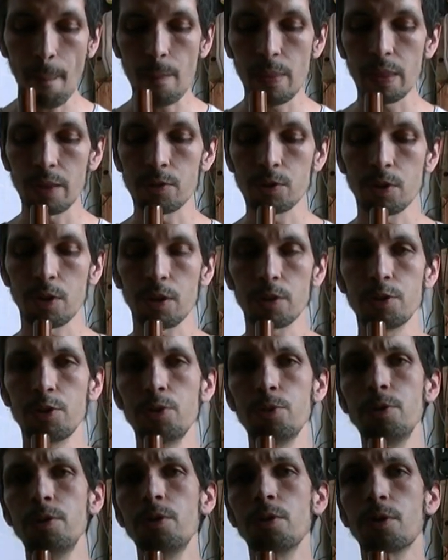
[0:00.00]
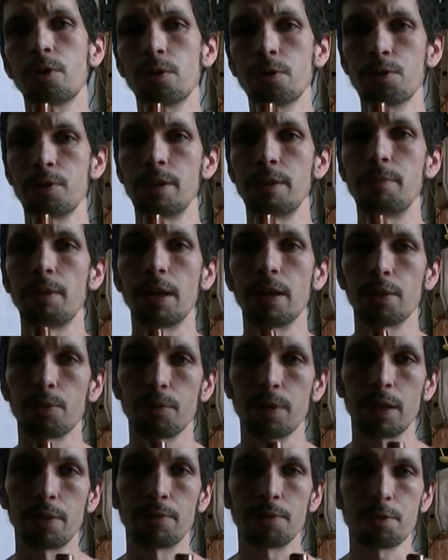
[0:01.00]
It's called yuri okoshi, by the
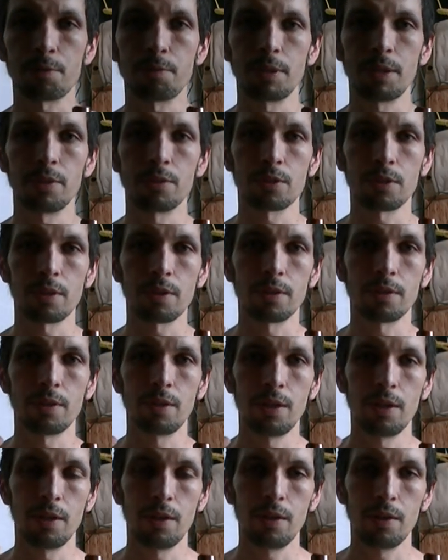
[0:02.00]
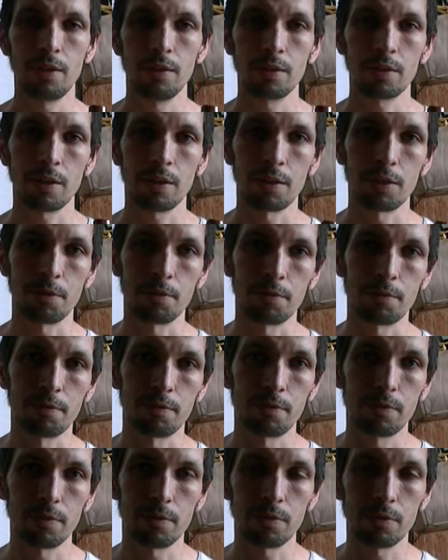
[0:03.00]
way, which means a kind of
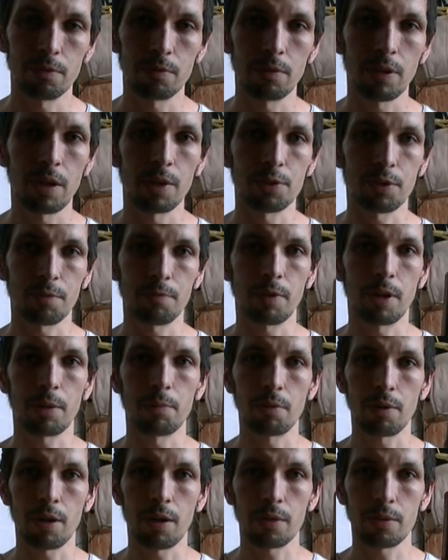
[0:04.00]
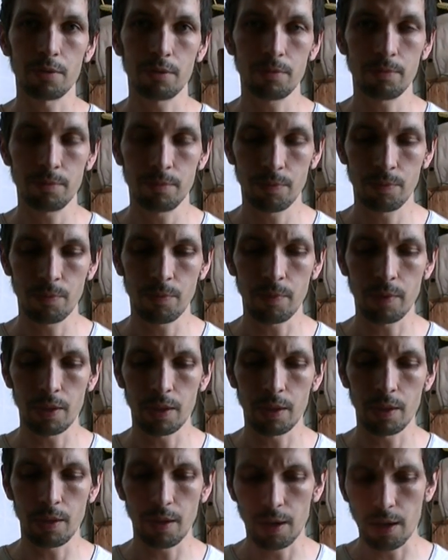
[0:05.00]
rising vibrato.
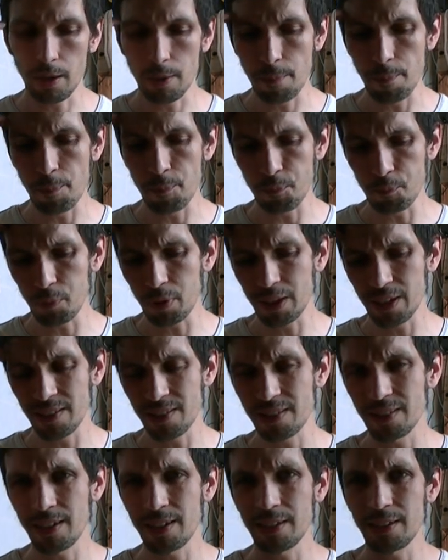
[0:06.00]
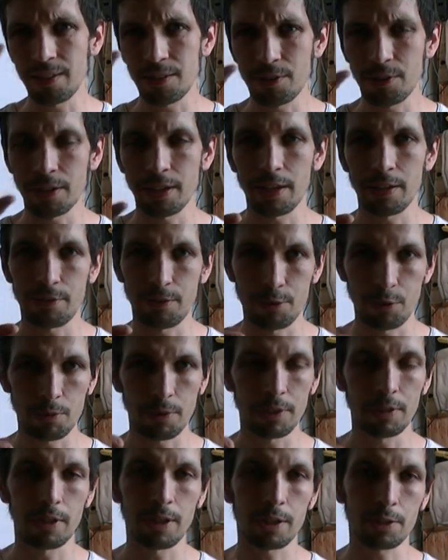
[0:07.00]
But it's not, again, when you
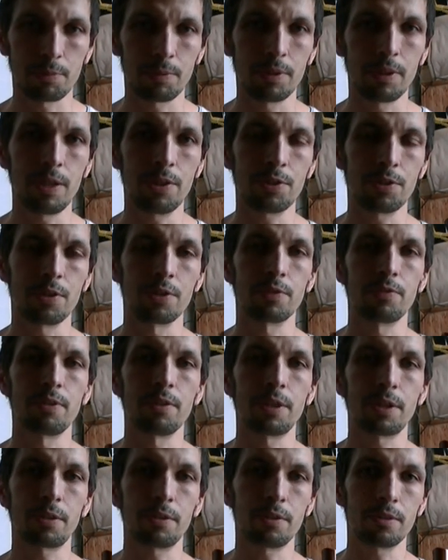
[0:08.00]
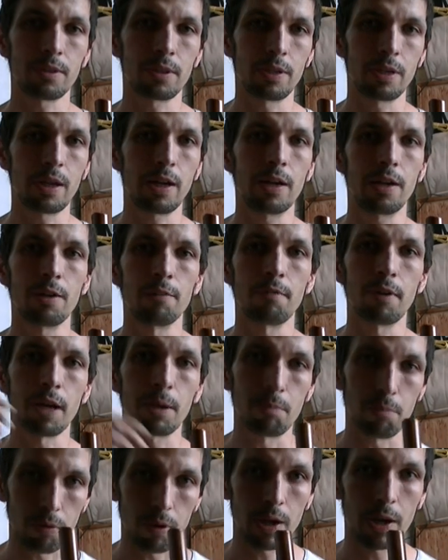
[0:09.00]
read the explanation, it's very clearly not a
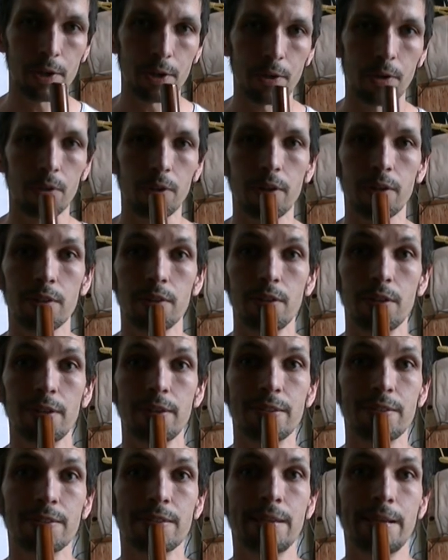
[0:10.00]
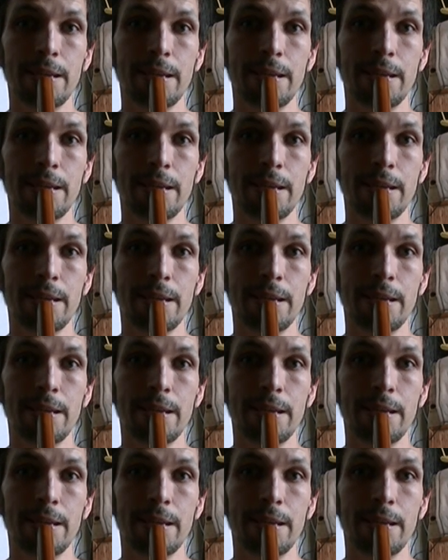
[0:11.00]
vibrato like this.